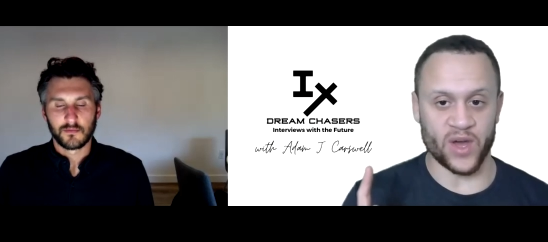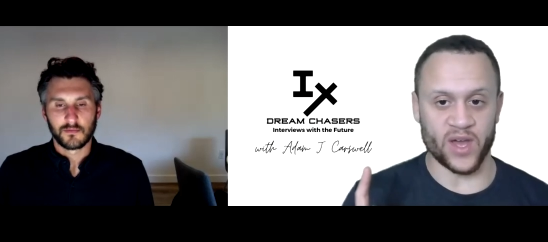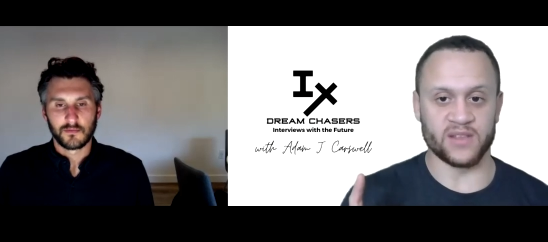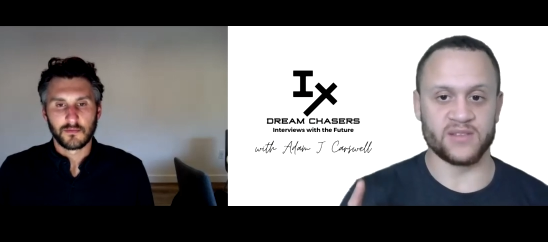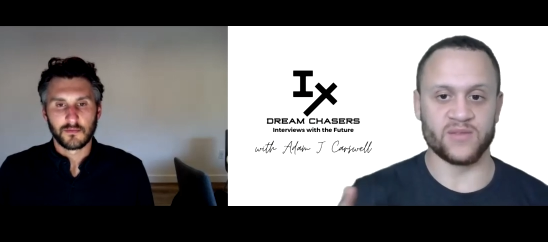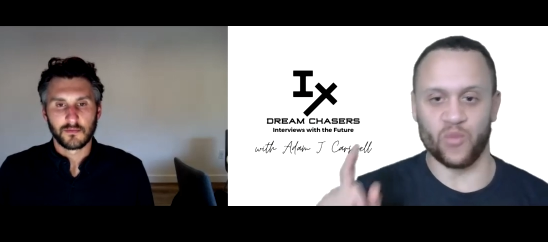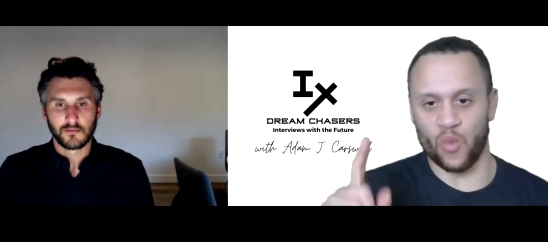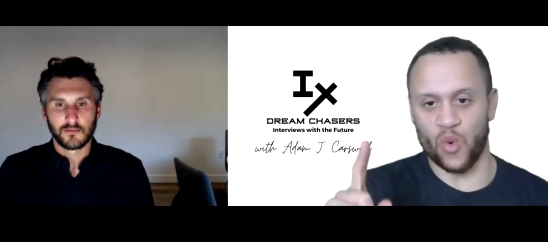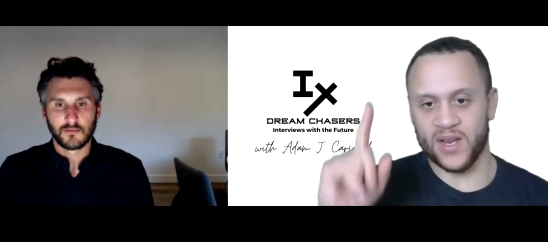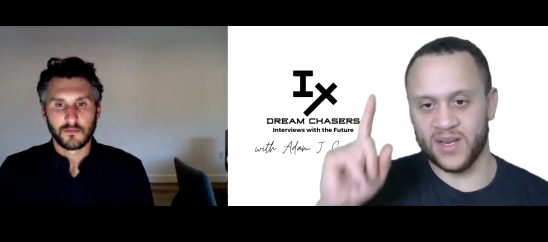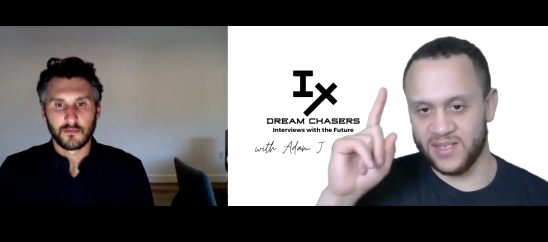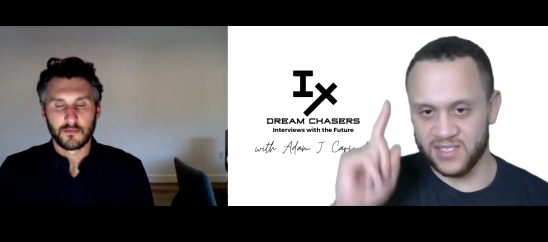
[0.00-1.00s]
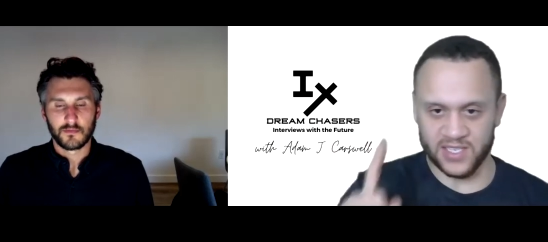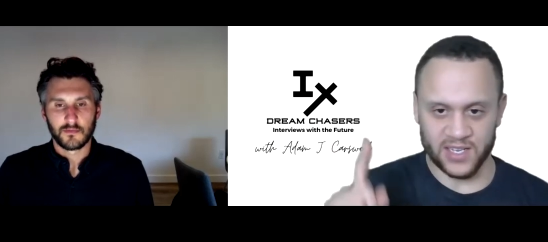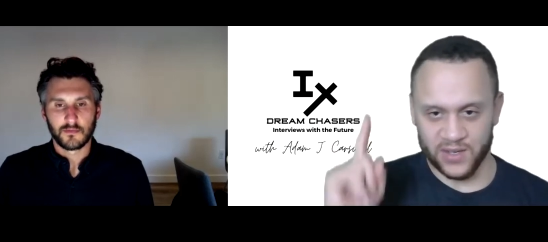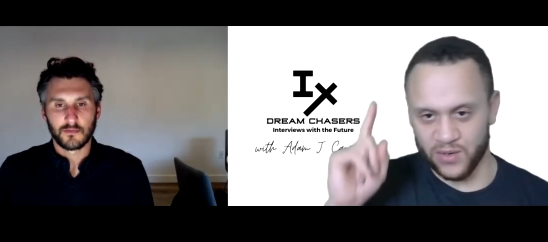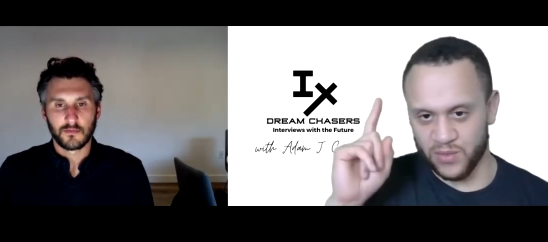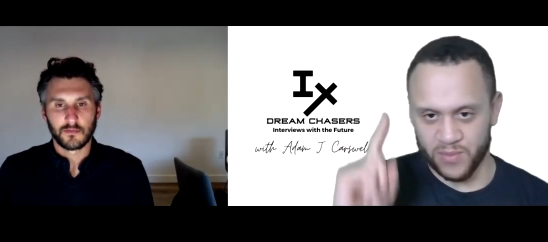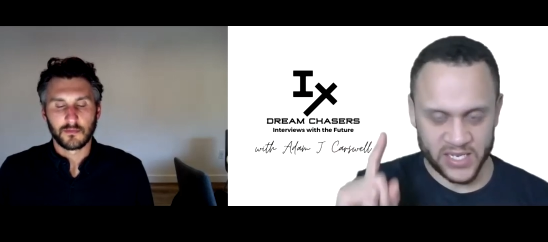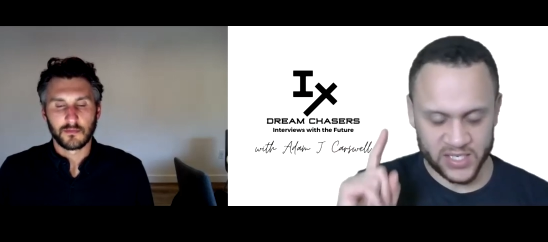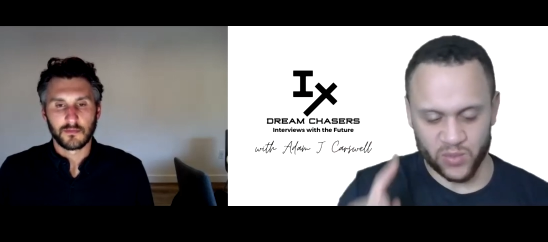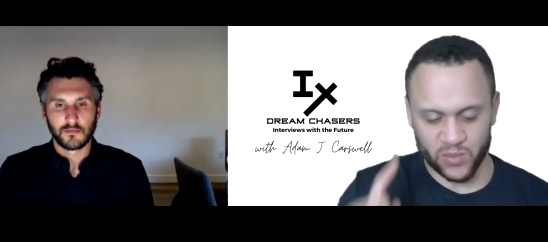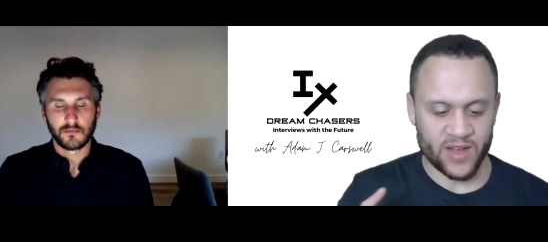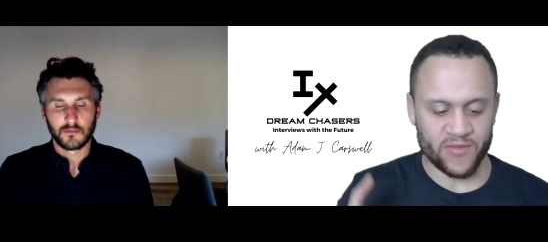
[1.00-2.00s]
Speaker 1: way, one single
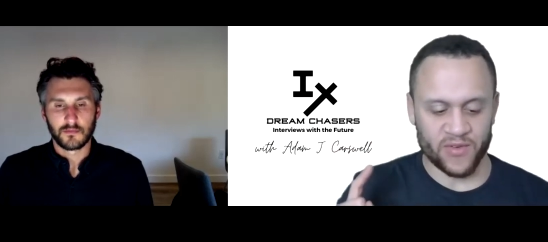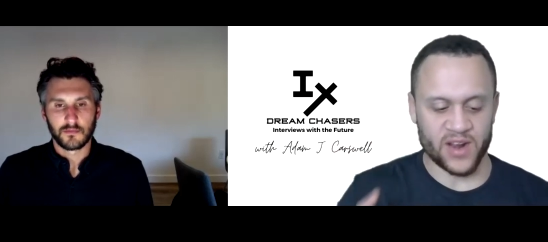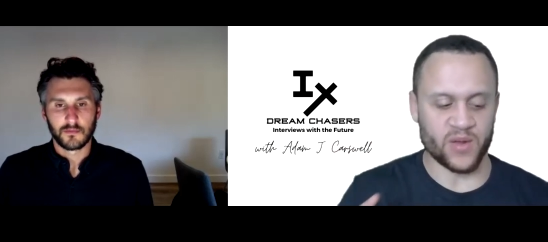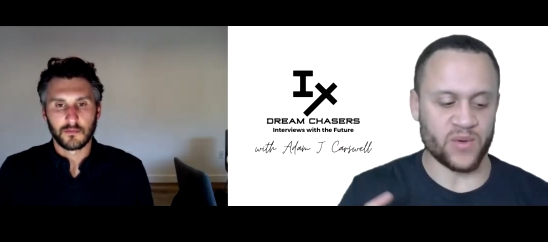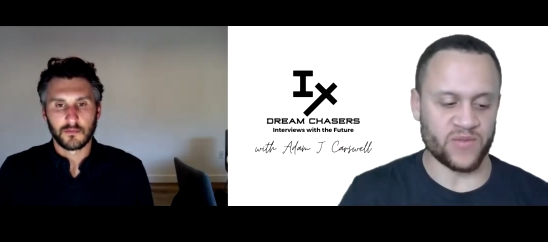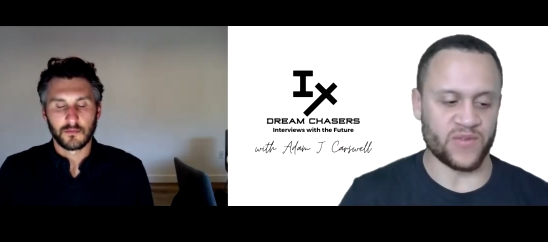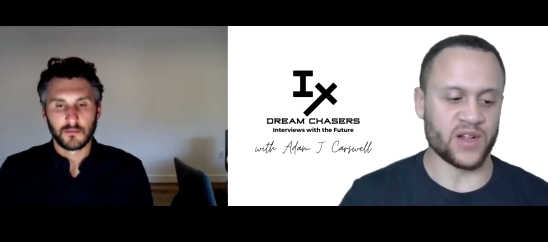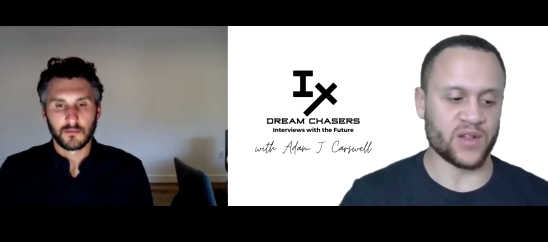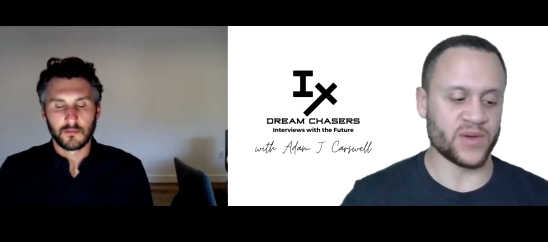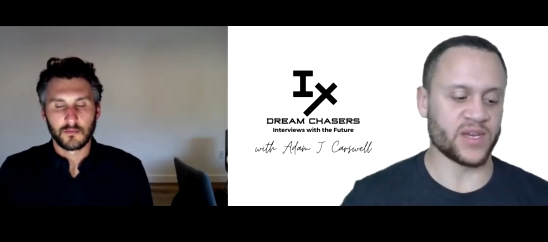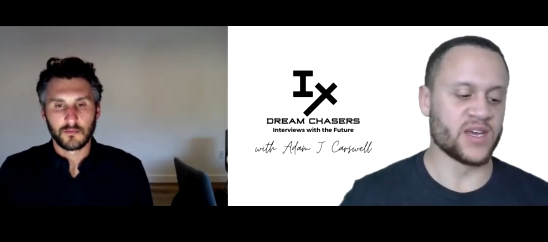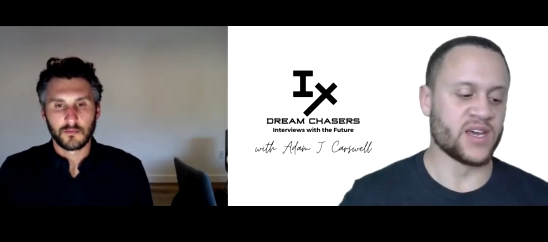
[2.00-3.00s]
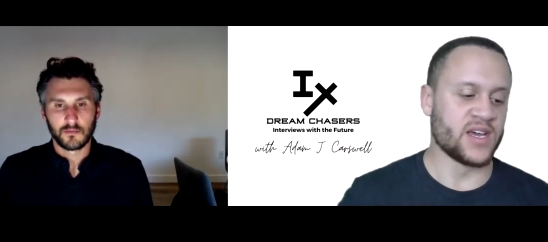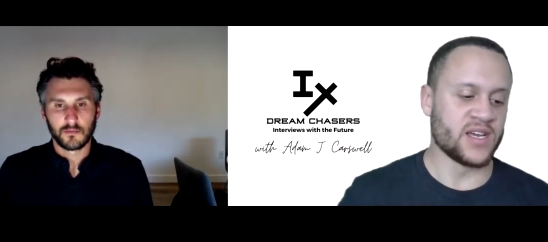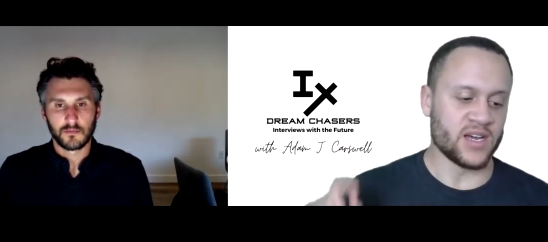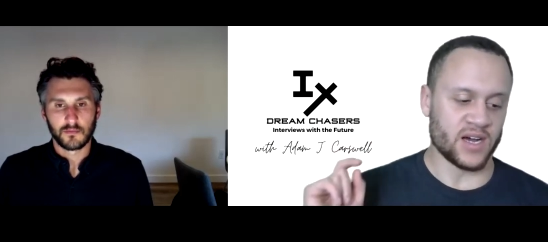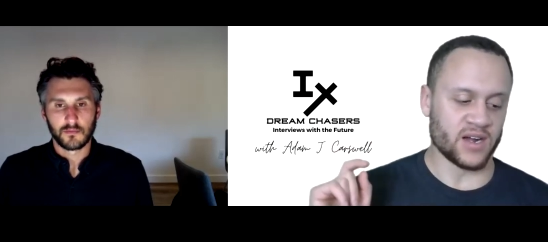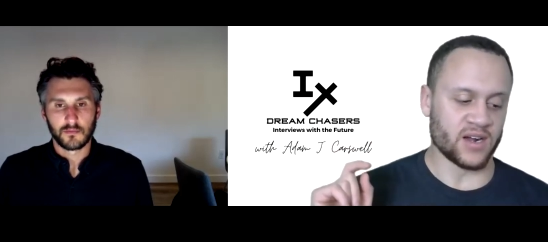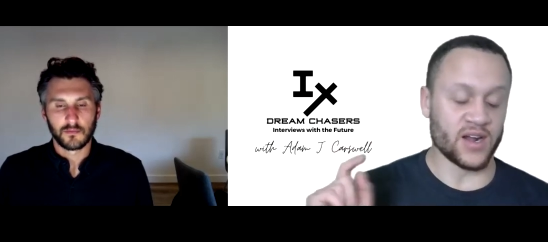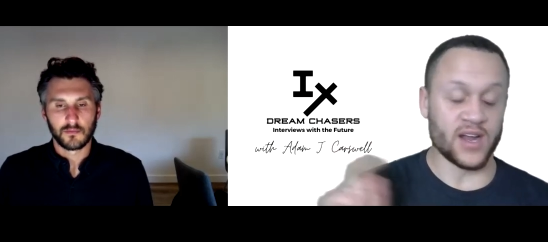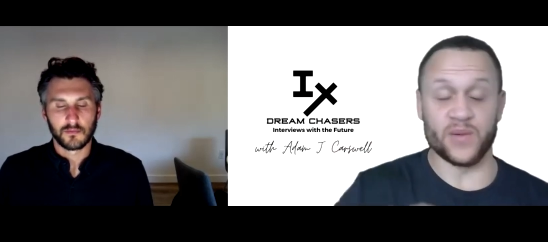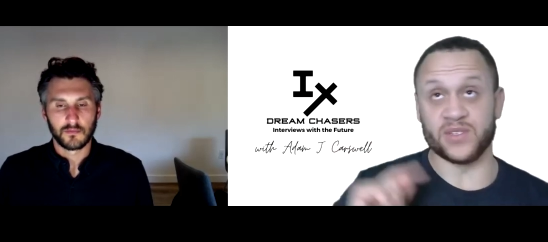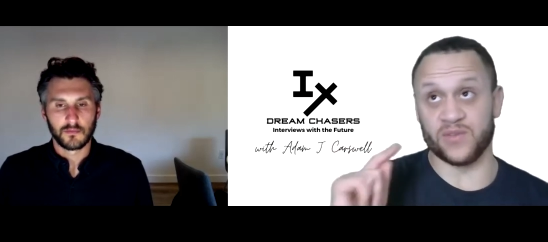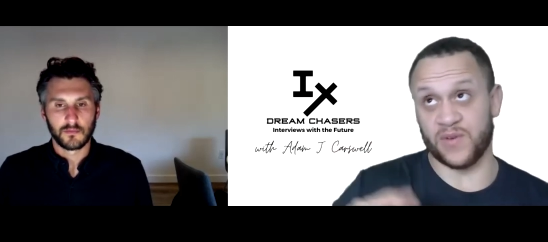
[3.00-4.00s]
best way for anyone following uh, or
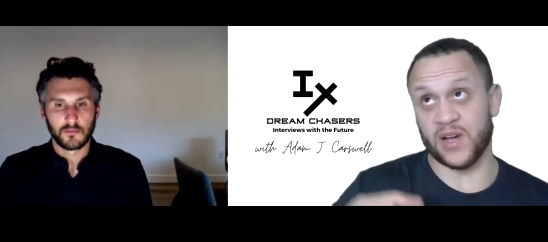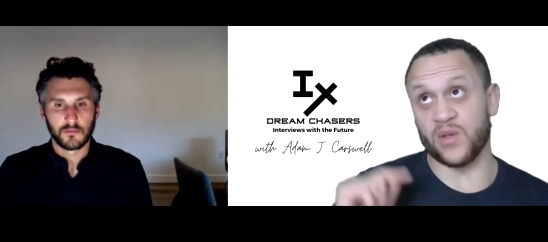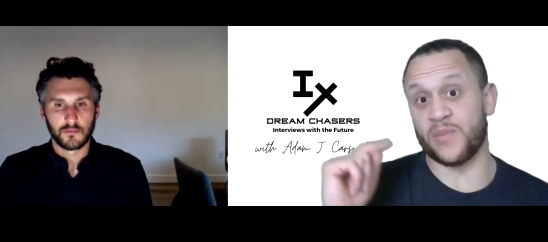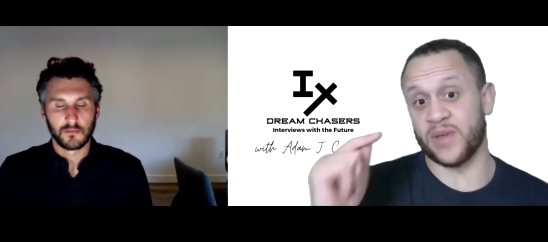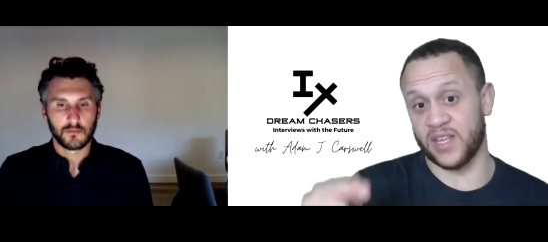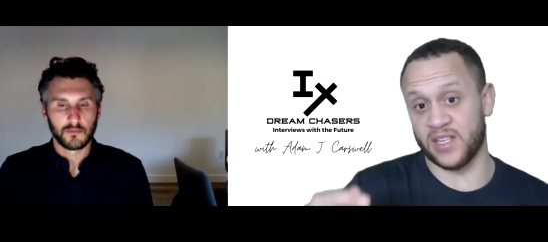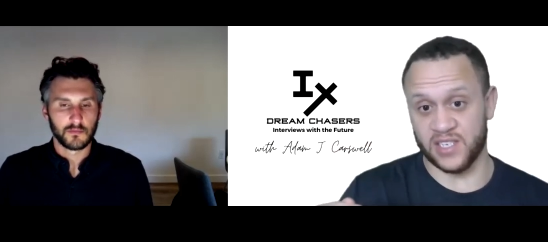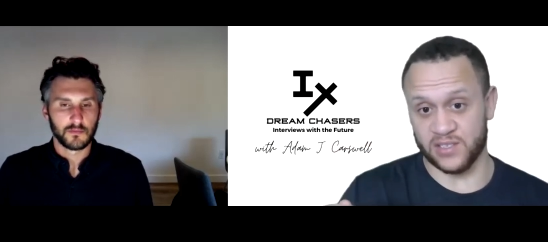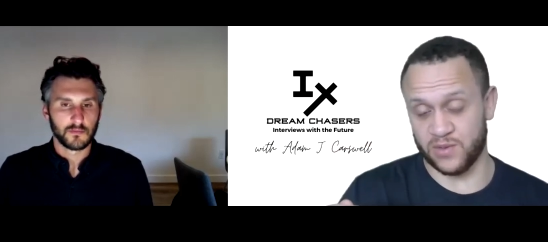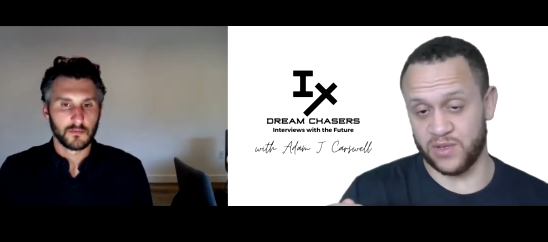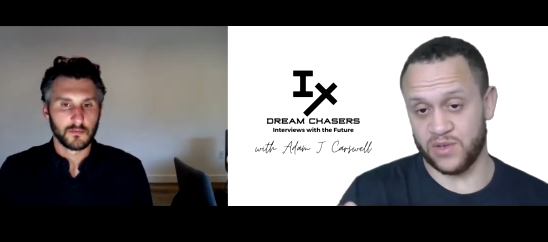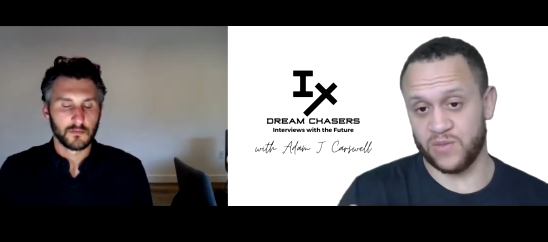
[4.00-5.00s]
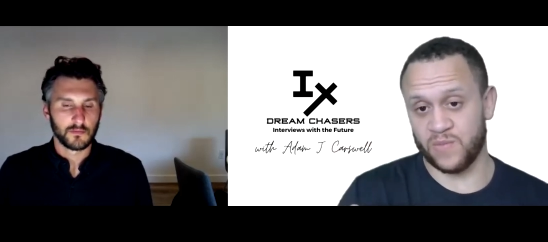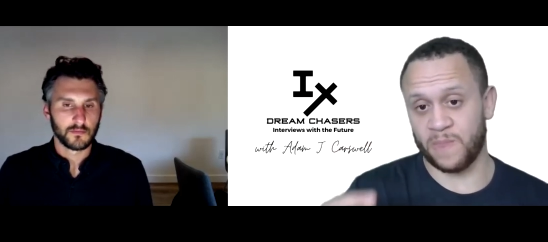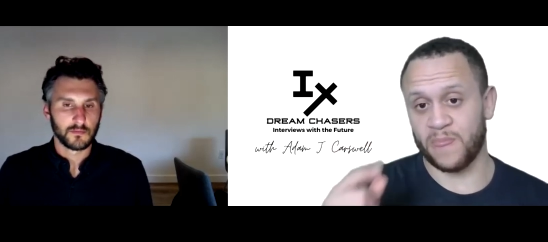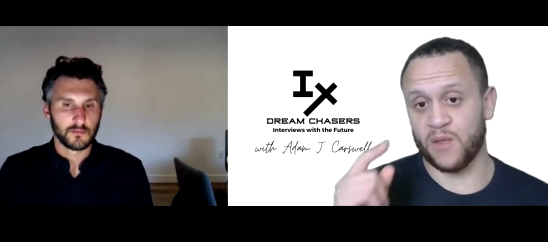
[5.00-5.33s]
anyone to follow up and get in touch with you,